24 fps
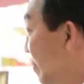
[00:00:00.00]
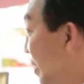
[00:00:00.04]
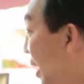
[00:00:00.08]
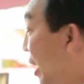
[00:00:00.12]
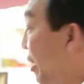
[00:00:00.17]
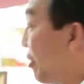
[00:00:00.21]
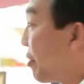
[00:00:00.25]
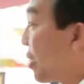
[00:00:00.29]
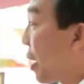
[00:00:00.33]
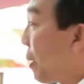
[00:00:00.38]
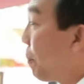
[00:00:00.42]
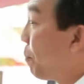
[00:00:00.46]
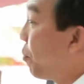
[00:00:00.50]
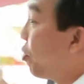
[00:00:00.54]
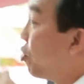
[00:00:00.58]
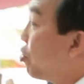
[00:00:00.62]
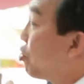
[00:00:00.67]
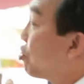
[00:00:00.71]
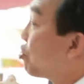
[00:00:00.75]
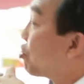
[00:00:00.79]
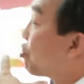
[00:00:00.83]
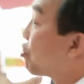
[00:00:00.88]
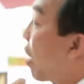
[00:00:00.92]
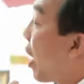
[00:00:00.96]
Then you can put
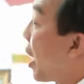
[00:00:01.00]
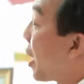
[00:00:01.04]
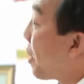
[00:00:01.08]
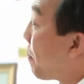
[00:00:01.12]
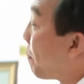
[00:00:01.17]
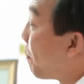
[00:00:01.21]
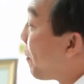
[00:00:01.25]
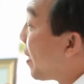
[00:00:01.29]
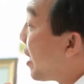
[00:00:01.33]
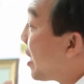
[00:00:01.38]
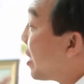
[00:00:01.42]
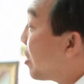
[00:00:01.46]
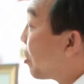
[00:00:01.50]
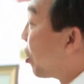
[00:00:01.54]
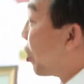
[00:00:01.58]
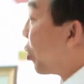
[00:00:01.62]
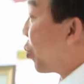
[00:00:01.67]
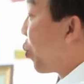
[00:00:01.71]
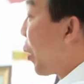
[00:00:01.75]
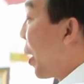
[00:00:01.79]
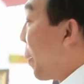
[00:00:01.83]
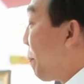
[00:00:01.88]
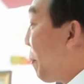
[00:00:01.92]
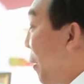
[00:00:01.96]
dry paint
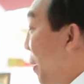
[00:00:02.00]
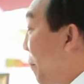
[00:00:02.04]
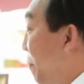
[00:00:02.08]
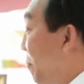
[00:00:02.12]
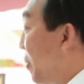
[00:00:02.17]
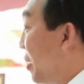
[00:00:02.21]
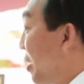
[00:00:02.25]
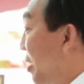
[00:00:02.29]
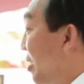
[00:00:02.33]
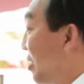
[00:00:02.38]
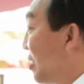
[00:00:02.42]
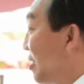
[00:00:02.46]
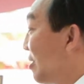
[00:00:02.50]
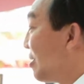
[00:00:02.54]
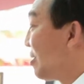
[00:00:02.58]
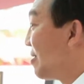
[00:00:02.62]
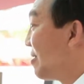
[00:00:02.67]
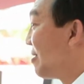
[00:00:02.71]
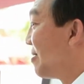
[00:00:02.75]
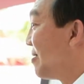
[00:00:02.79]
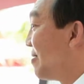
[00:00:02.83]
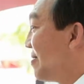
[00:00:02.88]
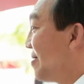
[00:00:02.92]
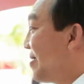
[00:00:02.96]
on wet paper.
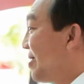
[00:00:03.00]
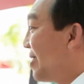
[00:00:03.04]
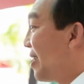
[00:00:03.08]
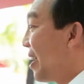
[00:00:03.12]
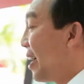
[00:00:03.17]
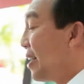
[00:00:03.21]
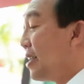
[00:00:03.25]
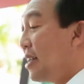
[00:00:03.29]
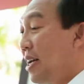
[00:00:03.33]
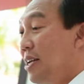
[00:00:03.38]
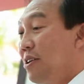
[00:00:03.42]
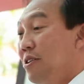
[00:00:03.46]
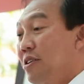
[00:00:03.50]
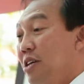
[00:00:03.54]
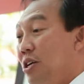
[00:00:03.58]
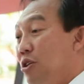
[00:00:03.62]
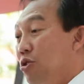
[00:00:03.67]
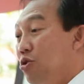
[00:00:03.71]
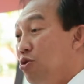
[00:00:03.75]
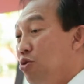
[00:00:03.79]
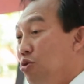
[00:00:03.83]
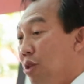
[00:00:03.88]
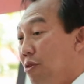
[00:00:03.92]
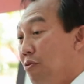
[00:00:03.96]
And then you
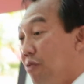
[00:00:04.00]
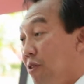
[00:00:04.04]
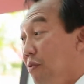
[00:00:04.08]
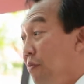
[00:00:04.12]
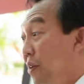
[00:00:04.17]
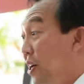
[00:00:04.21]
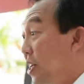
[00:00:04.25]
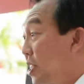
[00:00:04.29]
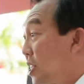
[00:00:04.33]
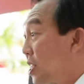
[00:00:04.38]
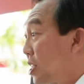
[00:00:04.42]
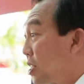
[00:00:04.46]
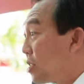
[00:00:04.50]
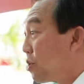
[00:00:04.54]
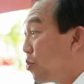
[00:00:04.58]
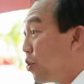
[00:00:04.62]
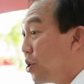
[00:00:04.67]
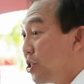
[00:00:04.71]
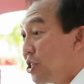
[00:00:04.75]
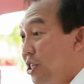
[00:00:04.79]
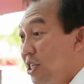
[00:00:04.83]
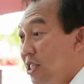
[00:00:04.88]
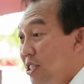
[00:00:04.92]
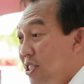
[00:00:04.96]
can do the reverse,
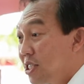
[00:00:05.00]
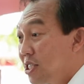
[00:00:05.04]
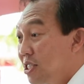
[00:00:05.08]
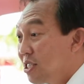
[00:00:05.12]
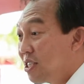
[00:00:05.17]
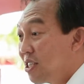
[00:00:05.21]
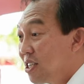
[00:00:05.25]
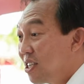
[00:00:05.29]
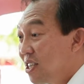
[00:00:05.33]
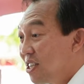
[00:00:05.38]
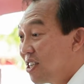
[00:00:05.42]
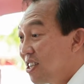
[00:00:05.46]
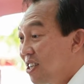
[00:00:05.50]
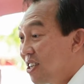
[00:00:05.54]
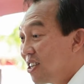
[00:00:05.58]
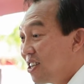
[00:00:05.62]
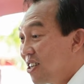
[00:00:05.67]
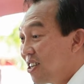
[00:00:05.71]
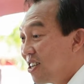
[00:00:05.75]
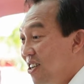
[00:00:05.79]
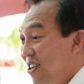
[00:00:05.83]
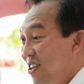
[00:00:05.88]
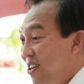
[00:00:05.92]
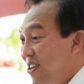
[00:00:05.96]
which is
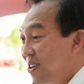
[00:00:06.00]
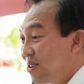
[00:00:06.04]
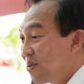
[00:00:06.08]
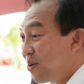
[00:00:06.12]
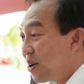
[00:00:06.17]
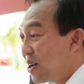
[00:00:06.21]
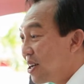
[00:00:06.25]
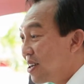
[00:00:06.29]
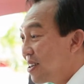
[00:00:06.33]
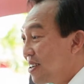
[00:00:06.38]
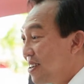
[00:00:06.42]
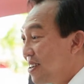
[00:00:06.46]
what?